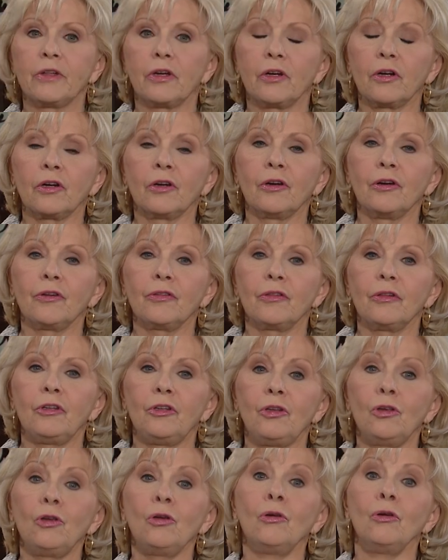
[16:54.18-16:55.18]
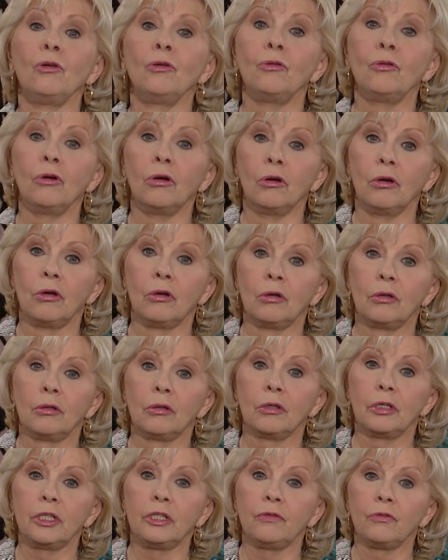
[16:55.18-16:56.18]
the earth, you
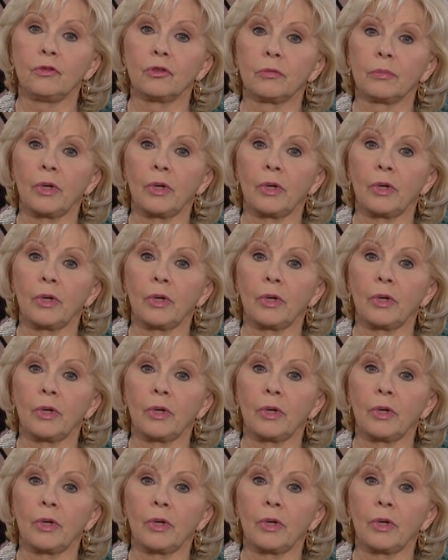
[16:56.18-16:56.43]
leave your